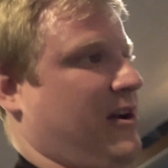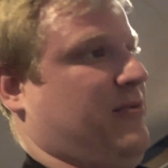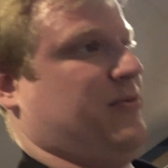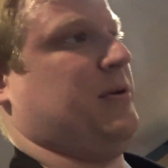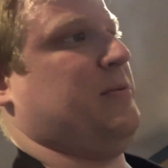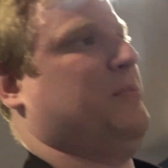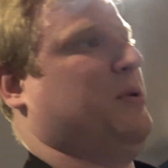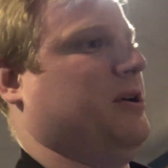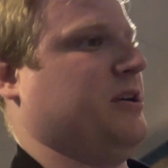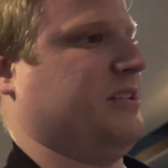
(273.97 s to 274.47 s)
I
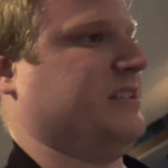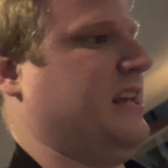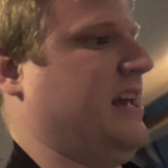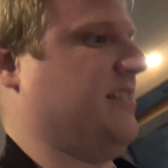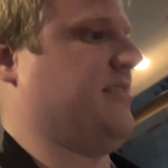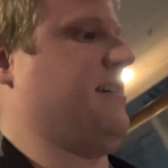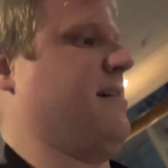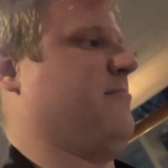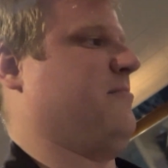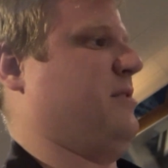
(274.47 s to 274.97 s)
rebooked
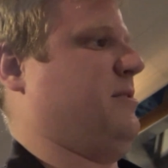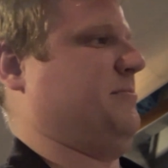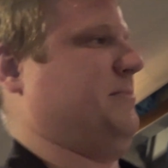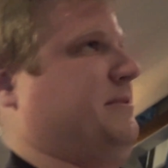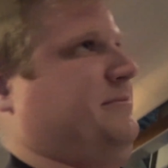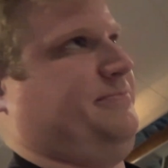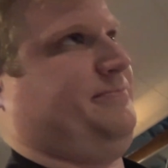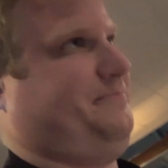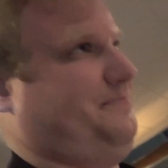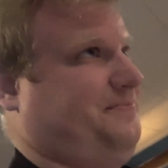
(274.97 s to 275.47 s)
at that
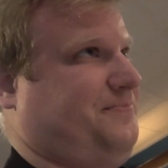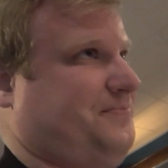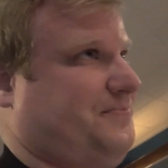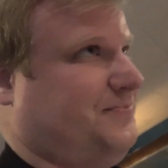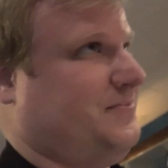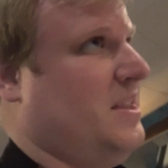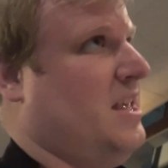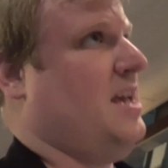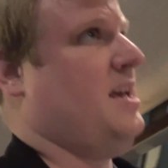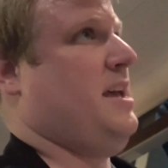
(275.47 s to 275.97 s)
moment,
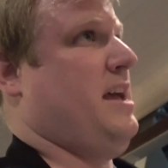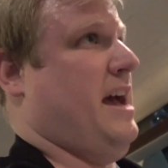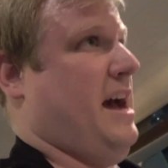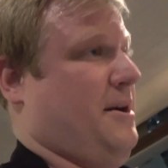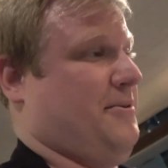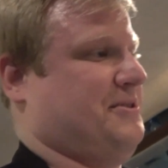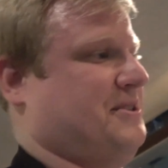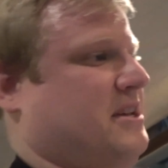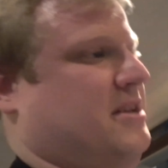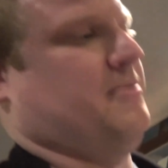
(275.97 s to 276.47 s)

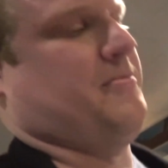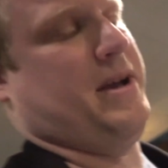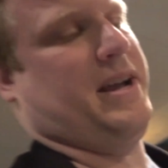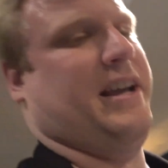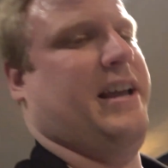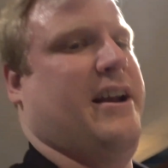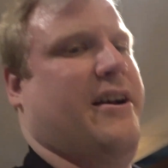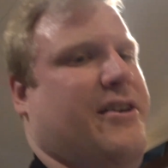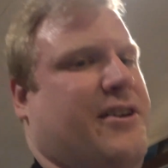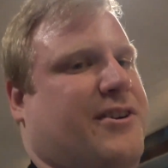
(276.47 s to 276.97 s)
I wasn't going to
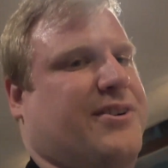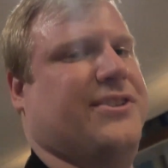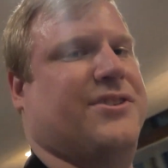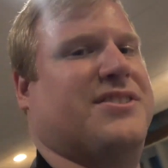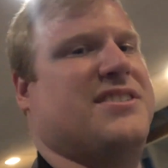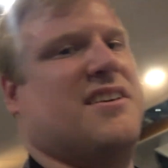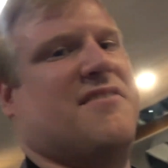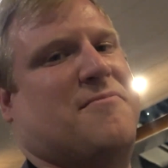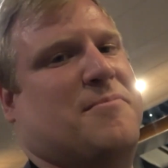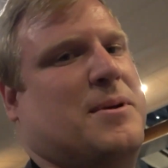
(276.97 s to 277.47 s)
make it out here till
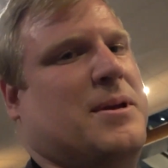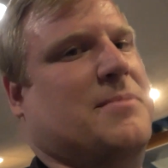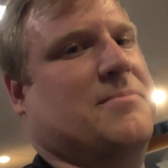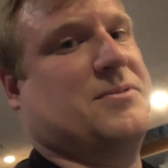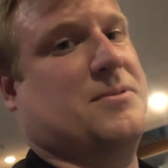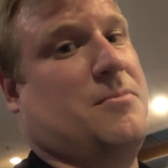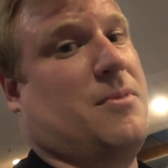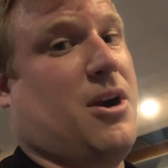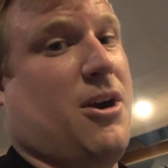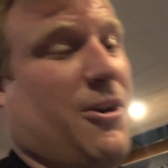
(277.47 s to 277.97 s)
7 p.m.
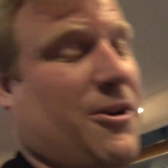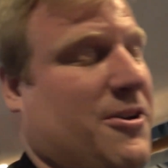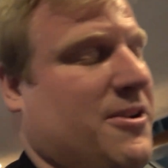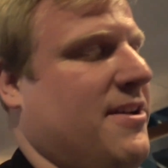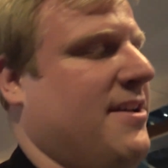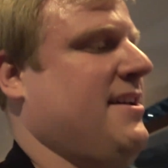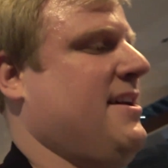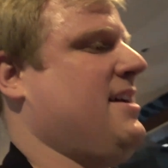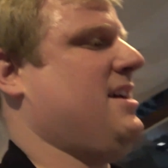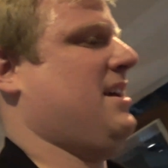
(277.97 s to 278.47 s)
tomorrow.
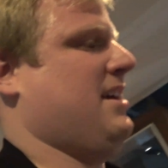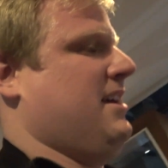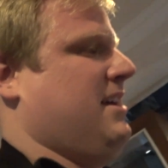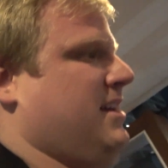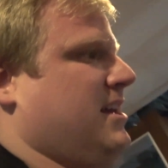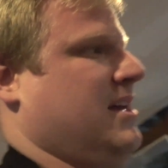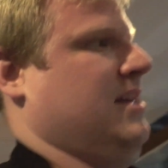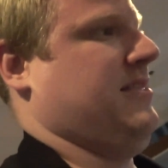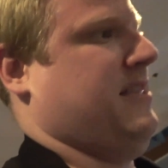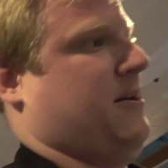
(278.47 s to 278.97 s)

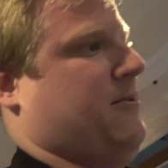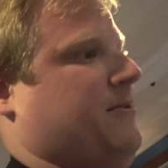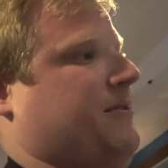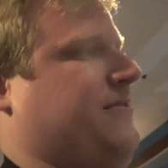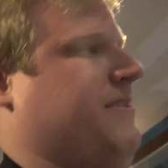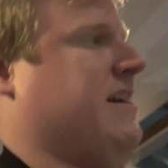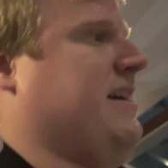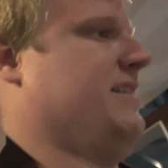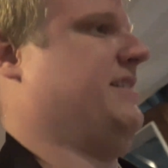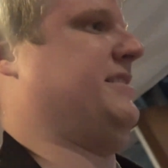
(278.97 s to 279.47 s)
That would
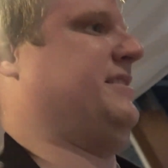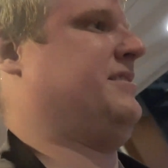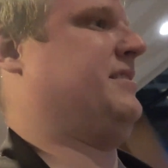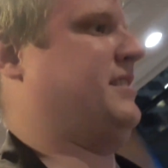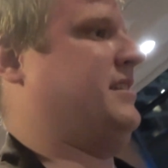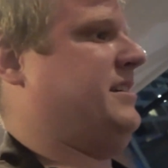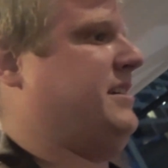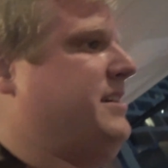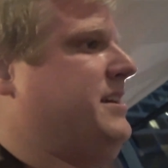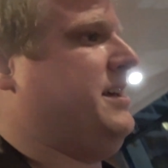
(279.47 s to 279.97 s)
have had us,
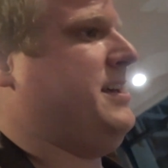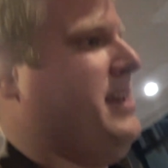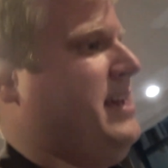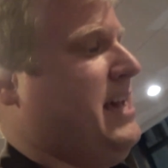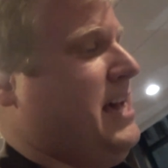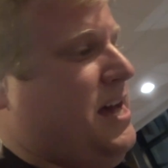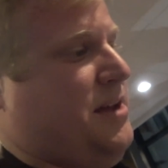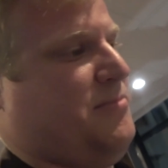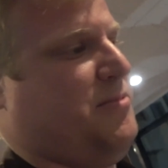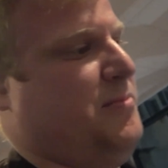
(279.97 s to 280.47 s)

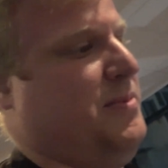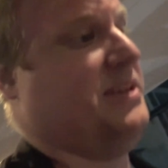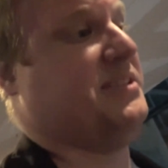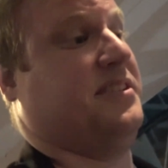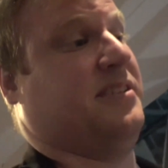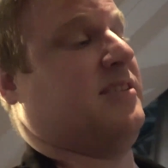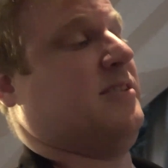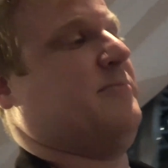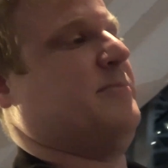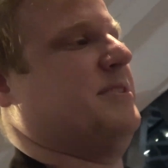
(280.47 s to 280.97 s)
had me
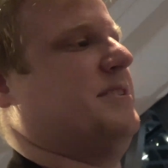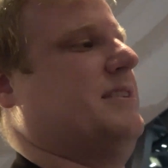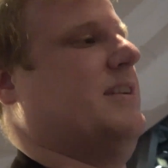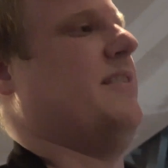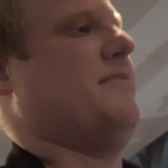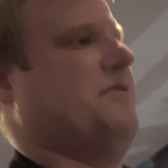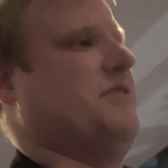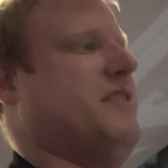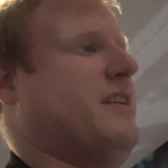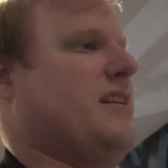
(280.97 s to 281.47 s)
basically missing
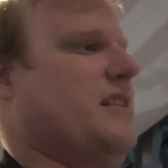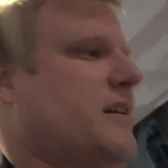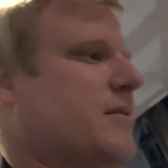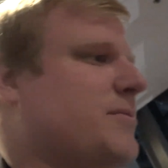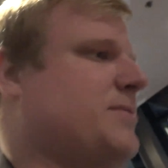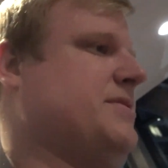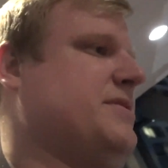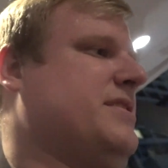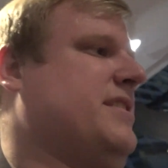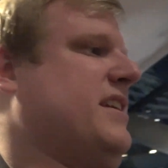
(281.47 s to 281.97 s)
everything that
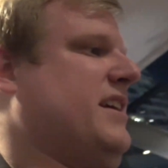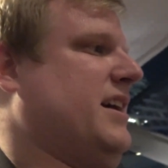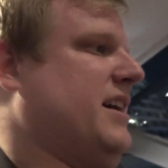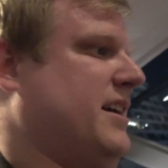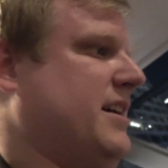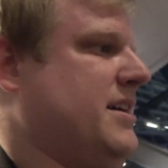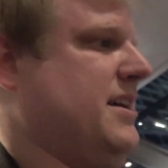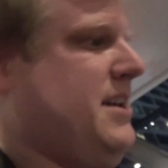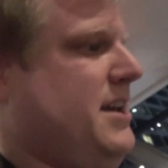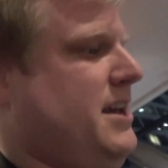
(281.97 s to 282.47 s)
was today.